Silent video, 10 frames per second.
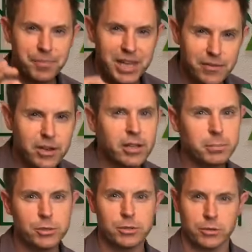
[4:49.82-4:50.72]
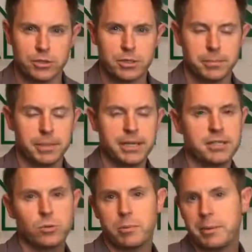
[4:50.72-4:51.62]
even in the blue zones, the
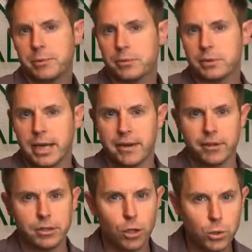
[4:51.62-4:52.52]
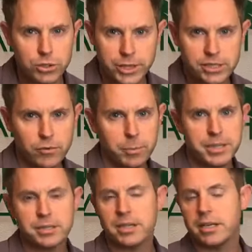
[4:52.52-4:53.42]
places where people have the lowest rates of
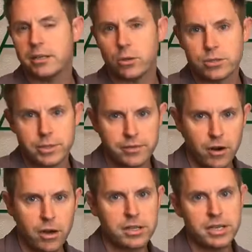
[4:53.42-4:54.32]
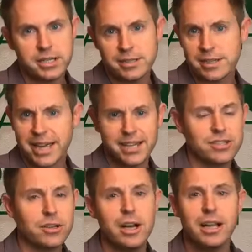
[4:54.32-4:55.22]
obesity, lowest rates of heart disease,
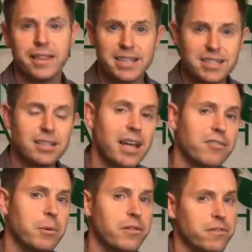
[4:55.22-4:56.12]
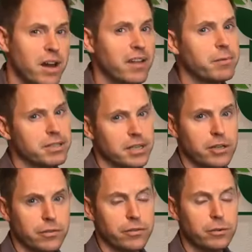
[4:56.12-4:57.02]
cancer, they still have about 5% of
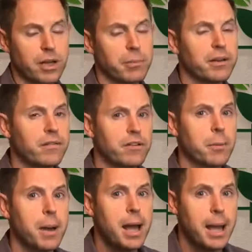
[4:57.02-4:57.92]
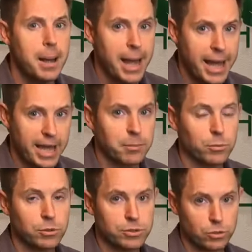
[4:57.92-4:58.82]
their food coming from
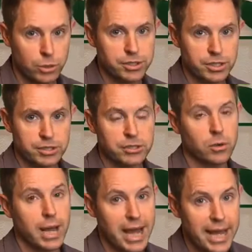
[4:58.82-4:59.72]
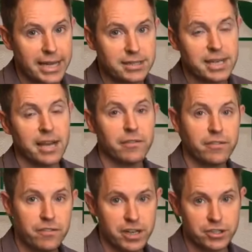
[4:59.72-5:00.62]
animal sources, so eggs and
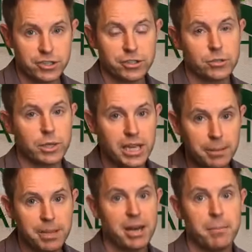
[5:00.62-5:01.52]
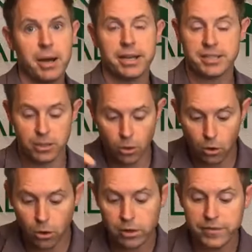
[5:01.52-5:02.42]
fish. So keep that in mind, because I know
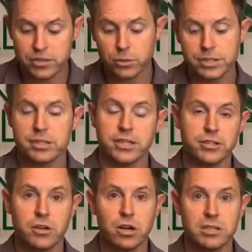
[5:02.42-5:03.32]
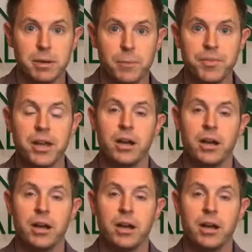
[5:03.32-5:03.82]
all of the sources I just talked about